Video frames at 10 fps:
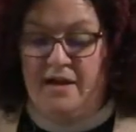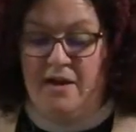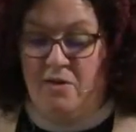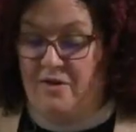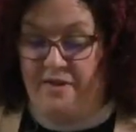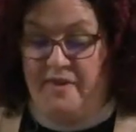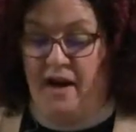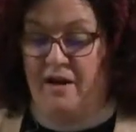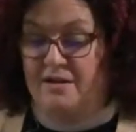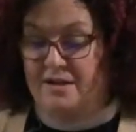or that they
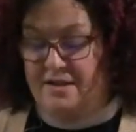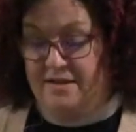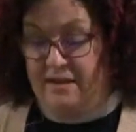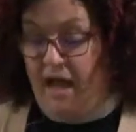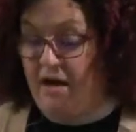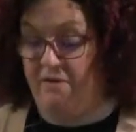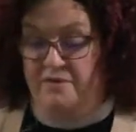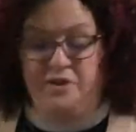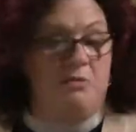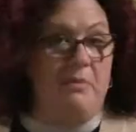aren't loved
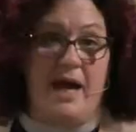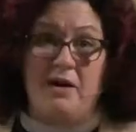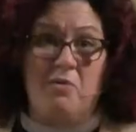no matter